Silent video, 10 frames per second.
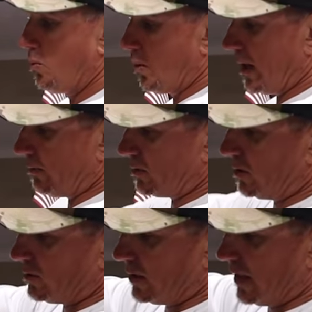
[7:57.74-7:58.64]
What I was
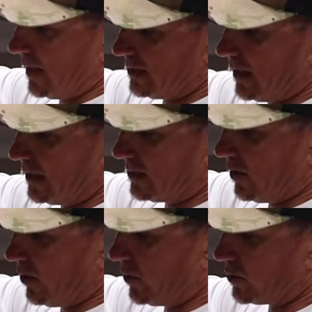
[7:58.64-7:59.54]
using last night is
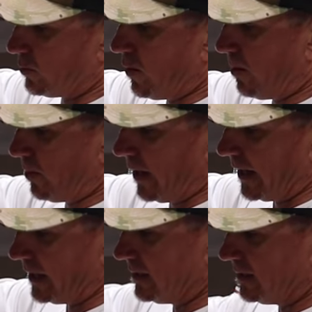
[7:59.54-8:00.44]
called the swamp
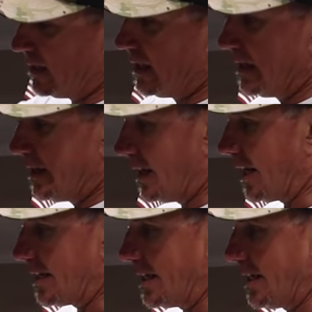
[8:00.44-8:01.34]
eye. And
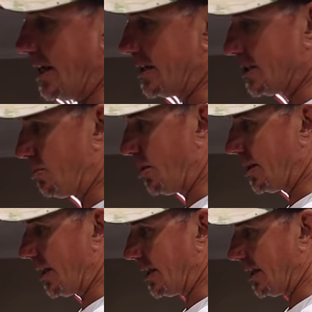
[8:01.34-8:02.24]
I did not just
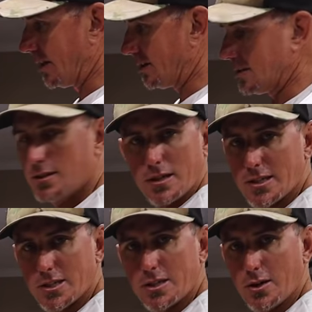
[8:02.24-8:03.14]
put that there.
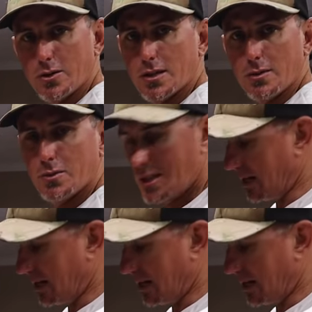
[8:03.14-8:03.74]
Just noticed it was